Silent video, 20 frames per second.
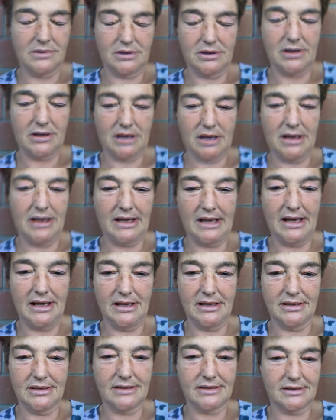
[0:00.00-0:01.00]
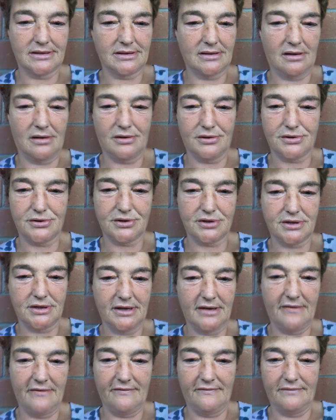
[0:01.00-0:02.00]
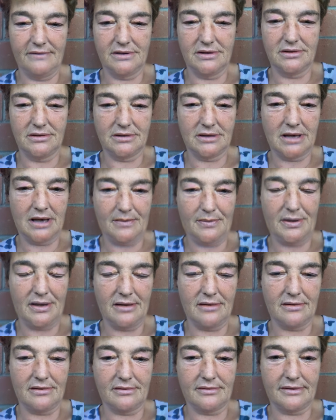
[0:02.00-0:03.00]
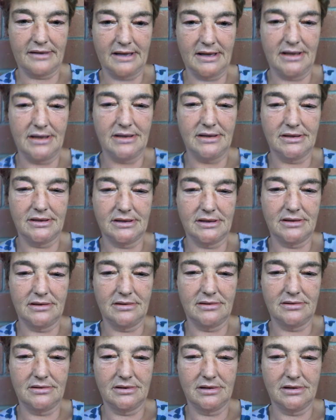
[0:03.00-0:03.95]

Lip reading: colitis ulcerative and a couple other things, and